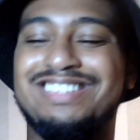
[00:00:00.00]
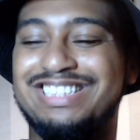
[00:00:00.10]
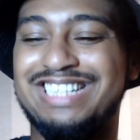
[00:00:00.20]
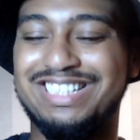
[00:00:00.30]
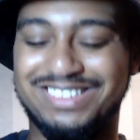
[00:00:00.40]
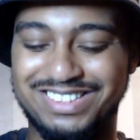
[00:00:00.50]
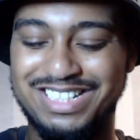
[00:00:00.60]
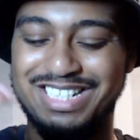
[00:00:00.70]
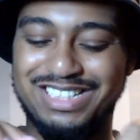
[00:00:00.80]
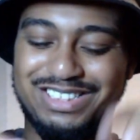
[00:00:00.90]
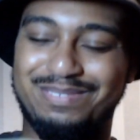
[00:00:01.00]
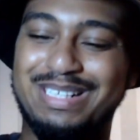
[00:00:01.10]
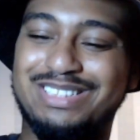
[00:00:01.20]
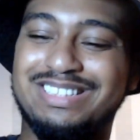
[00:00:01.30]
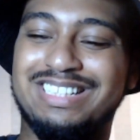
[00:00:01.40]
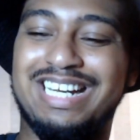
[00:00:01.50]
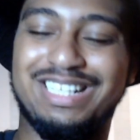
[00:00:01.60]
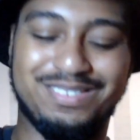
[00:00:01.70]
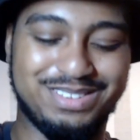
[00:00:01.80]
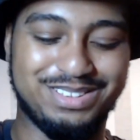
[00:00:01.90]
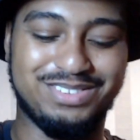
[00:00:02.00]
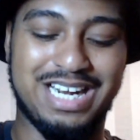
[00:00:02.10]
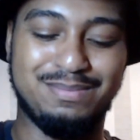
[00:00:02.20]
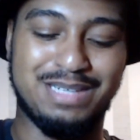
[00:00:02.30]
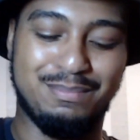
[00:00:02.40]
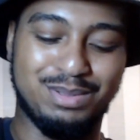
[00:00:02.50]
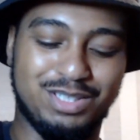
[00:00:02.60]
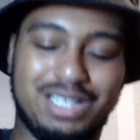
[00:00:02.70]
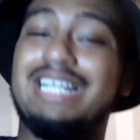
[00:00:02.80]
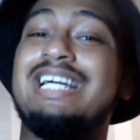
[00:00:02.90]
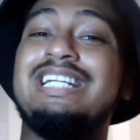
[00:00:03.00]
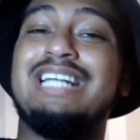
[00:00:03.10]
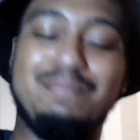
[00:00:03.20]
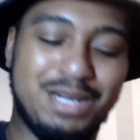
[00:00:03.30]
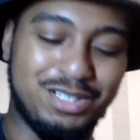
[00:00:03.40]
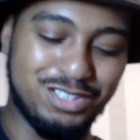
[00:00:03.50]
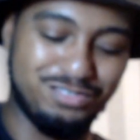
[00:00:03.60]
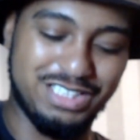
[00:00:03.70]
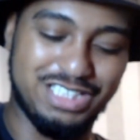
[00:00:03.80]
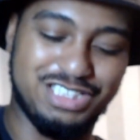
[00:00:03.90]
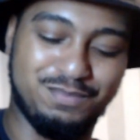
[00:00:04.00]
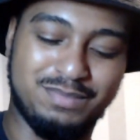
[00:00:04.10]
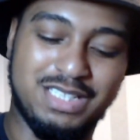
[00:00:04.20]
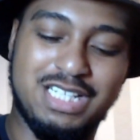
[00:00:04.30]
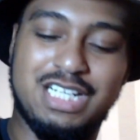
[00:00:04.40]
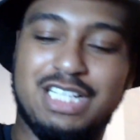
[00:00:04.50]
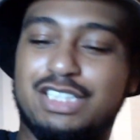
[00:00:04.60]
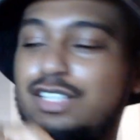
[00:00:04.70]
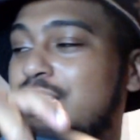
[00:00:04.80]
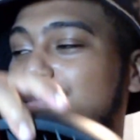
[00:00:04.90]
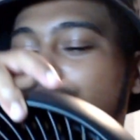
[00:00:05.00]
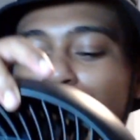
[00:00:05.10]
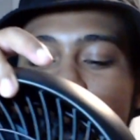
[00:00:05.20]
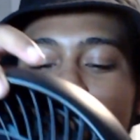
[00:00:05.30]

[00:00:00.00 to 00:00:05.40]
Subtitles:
the channel. So make sure to like, comment, subscribe down below, and hit that bell notification. So let's pull it out